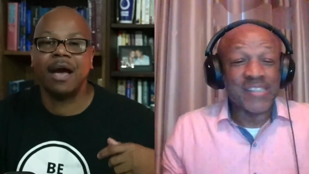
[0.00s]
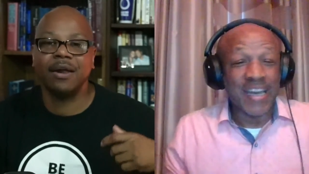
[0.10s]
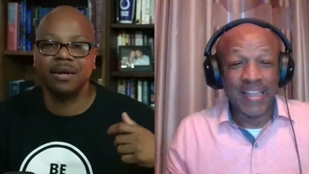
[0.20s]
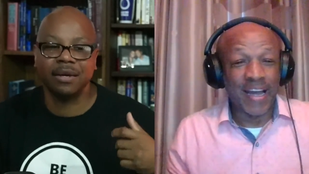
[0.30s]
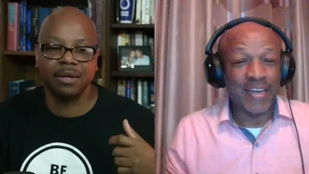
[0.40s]
Speaker 1: have
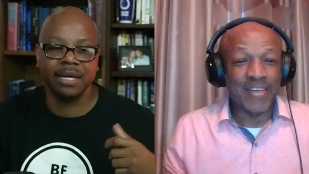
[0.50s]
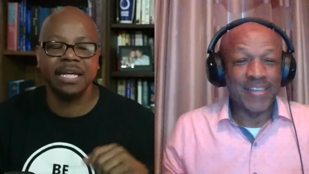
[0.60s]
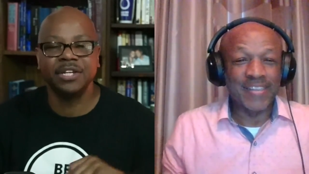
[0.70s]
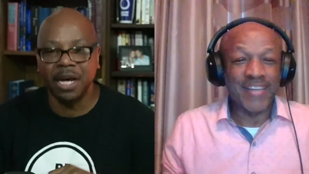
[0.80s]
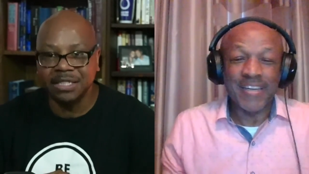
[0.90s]
to say that.
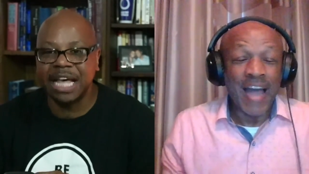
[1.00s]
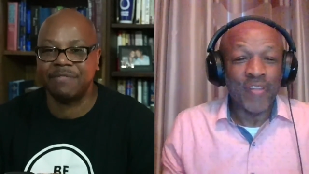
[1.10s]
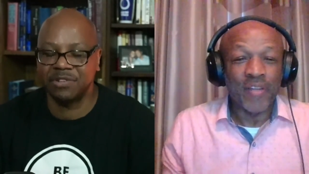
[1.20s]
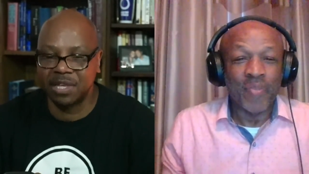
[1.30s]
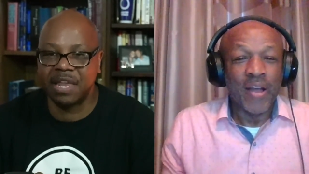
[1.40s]
Speaker 2: It does
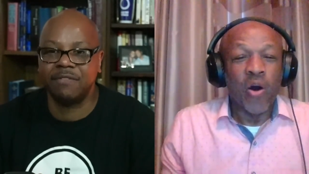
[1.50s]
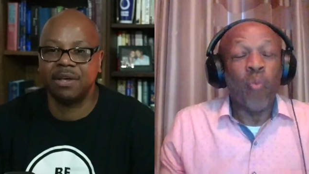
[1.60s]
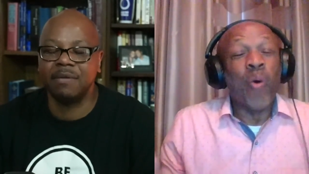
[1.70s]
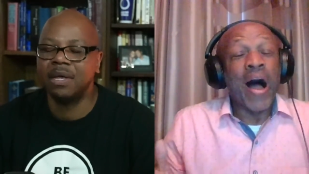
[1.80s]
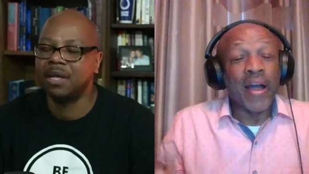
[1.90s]
have it to say that.
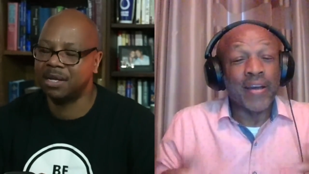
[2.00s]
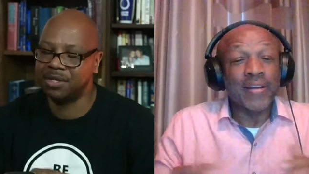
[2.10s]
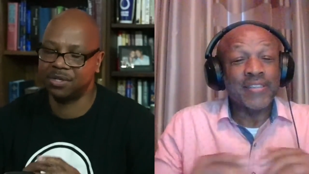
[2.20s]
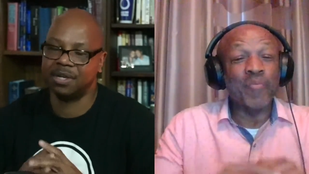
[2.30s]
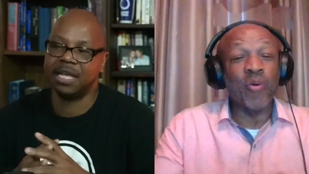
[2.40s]
Why?
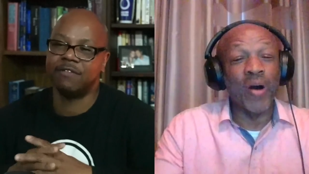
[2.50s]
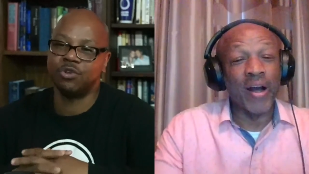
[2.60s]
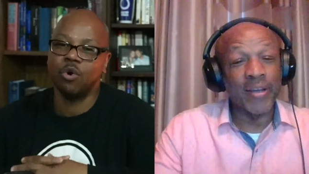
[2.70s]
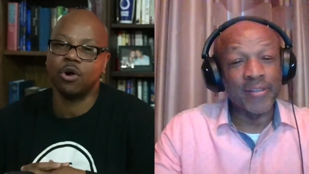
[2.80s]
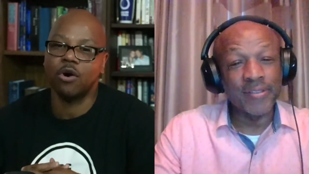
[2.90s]
Listen, Tell
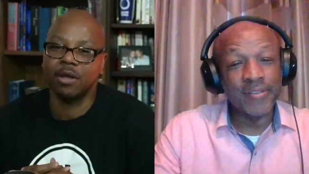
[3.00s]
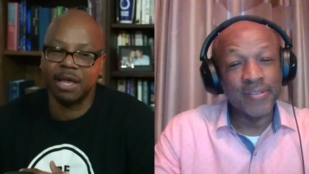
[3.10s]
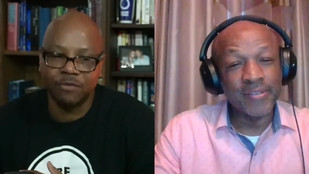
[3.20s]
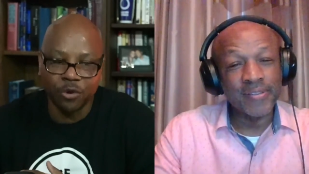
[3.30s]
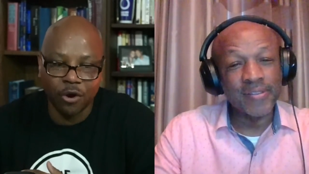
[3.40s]
if you why. Are gonna,
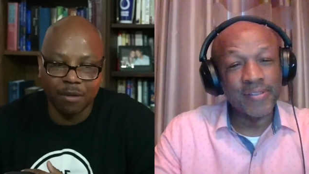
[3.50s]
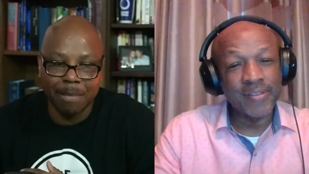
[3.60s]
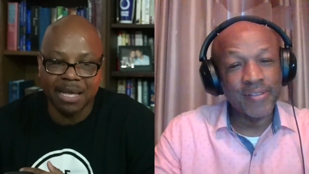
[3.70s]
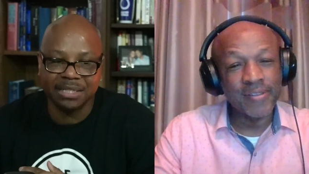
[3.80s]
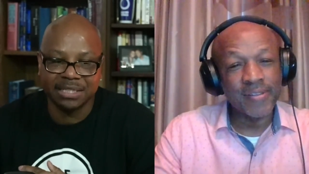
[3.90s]
if you're going to
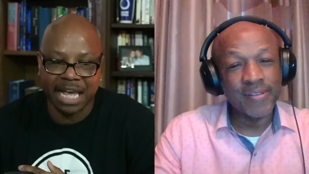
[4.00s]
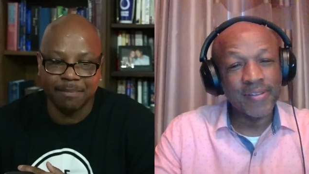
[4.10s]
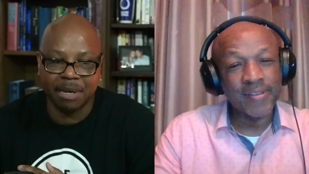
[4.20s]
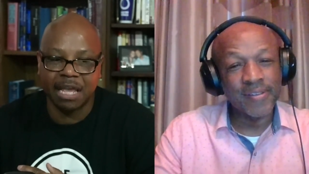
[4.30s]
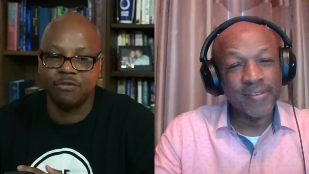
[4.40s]
make a
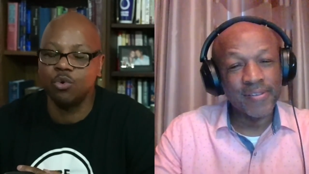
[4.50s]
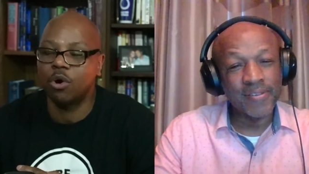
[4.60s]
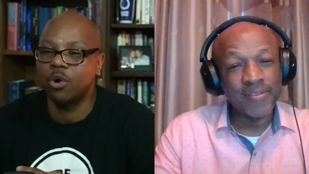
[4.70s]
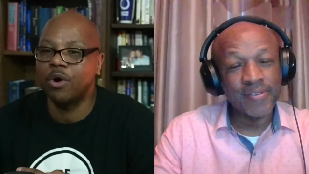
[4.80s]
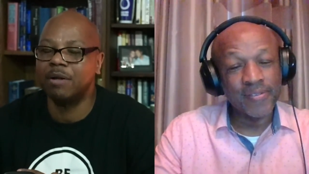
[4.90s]
statement, if you
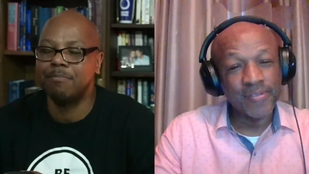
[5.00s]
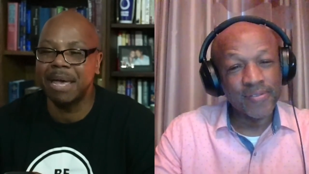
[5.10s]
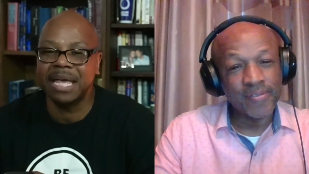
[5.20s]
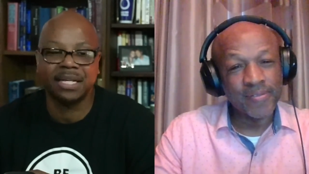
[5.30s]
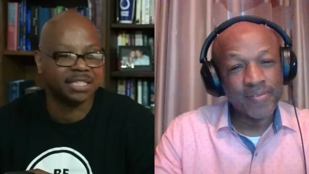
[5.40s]
are going to
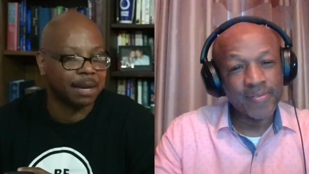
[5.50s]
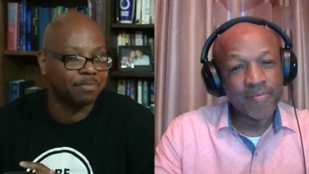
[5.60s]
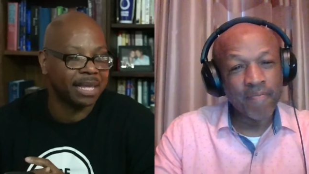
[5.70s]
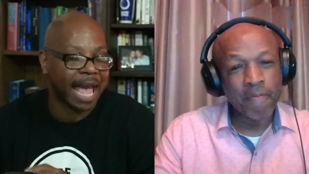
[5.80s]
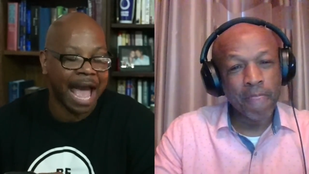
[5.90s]
make
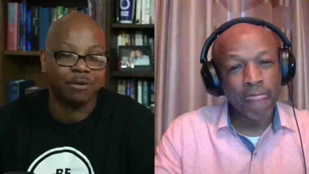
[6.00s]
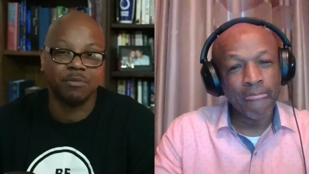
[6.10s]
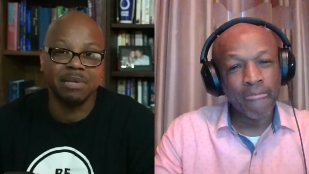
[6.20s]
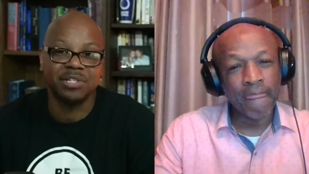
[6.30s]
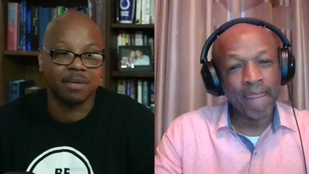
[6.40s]
something out
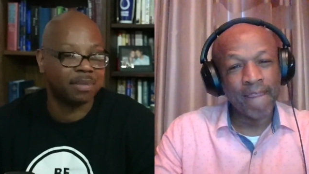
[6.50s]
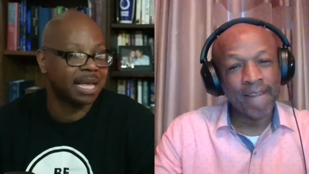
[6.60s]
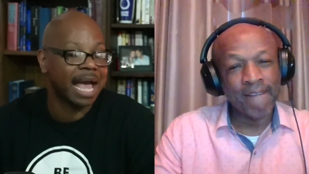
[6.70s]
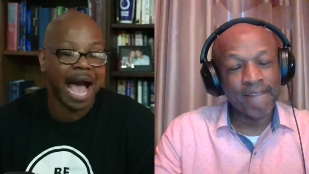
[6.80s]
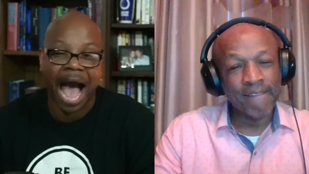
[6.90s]
to be
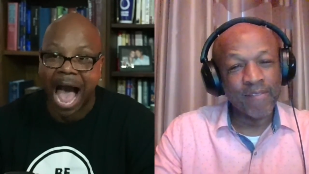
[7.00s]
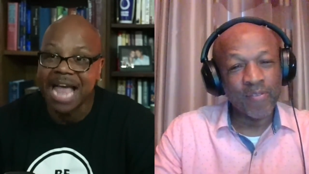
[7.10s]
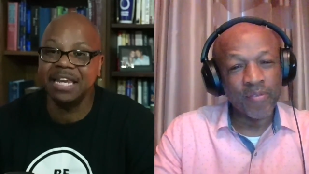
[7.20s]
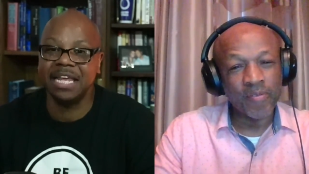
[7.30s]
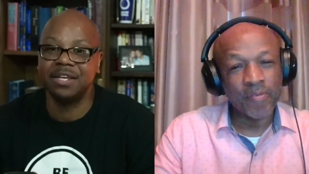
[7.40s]
something,
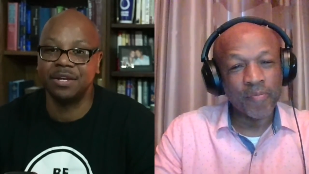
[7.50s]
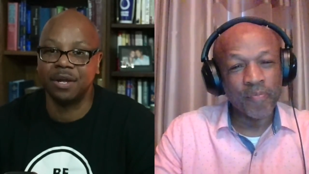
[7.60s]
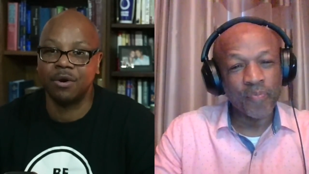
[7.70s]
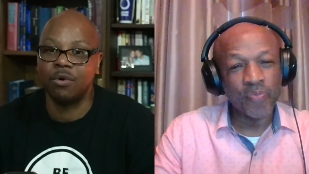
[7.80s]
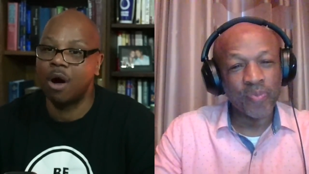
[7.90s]
I need to
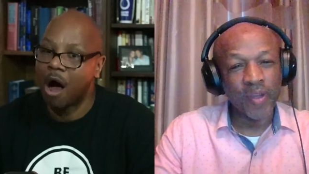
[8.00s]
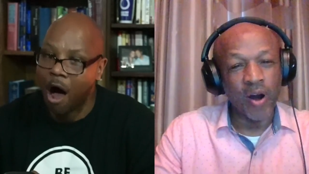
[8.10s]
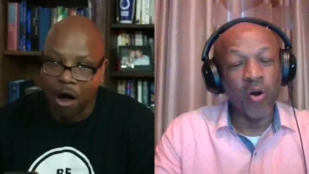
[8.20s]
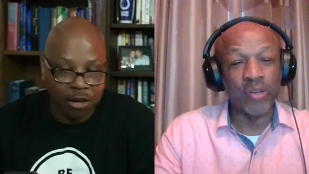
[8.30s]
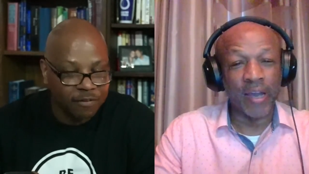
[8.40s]
know.
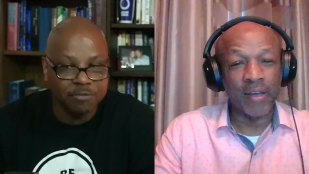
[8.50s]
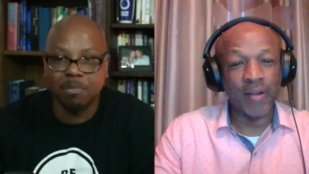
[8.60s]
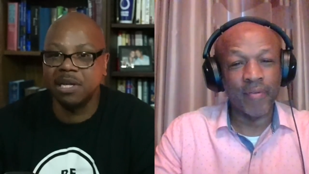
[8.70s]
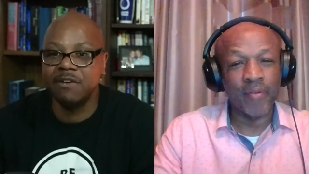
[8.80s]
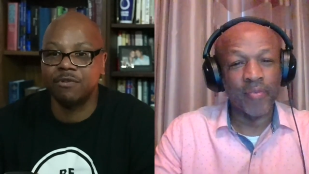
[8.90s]
All of us
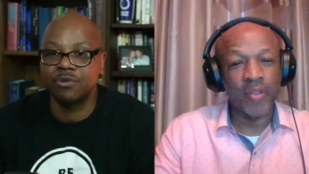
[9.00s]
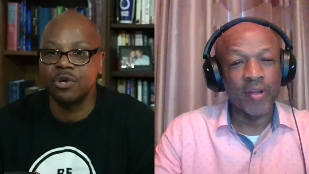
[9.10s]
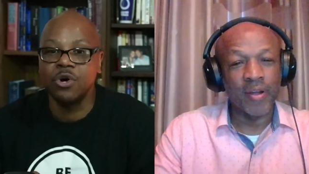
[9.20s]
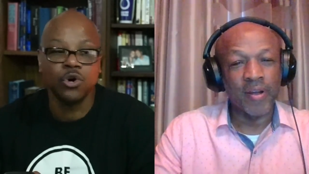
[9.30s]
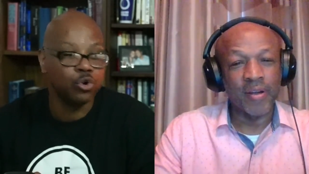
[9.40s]
okay.
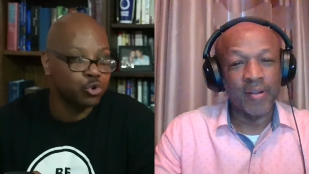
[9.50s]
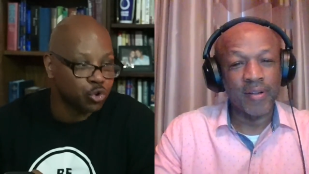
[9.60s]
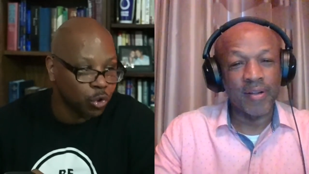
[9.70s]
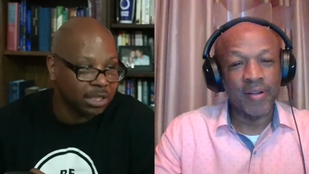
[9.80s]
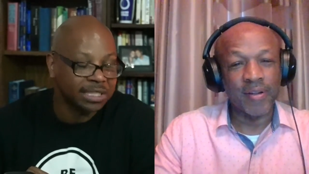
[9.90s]
believers who
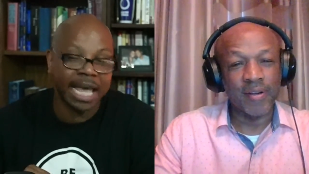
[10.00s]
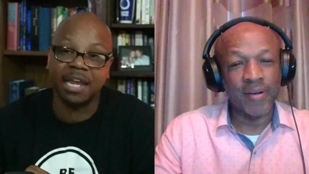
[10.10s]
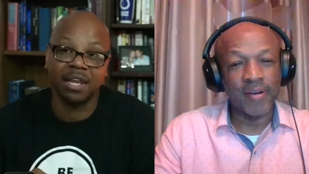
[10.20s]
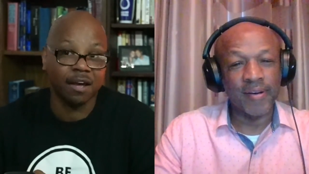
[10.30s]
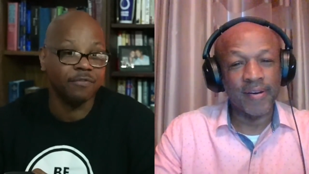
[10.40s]
trust
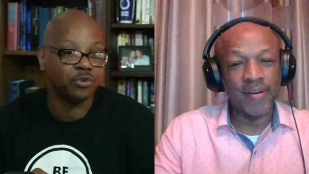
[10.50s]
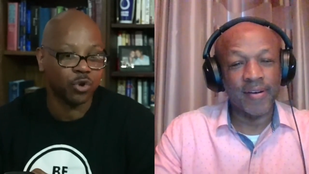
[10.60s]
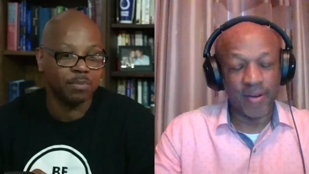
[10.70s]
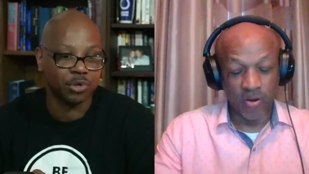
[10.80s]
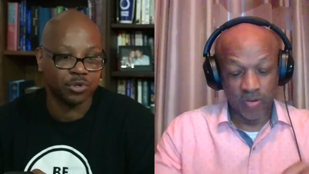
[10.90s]
and love the
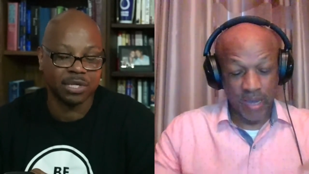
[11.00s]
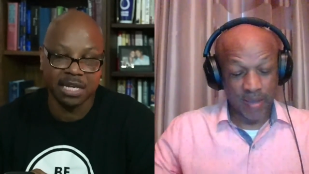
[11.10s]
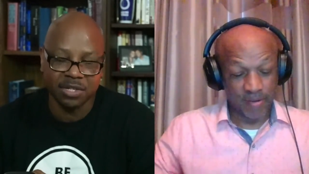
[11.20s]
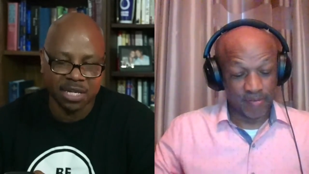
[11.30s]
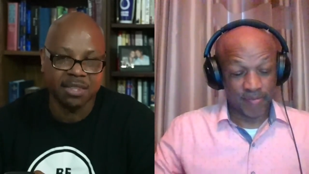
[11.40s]
scriptures
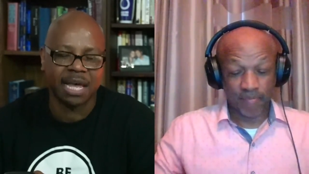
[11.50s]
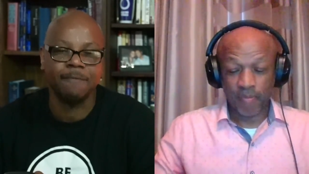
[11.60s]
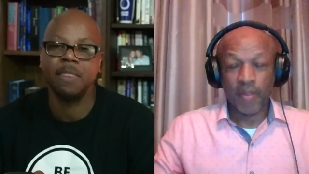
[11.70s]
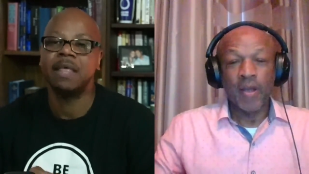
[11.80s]
need okay. to see that.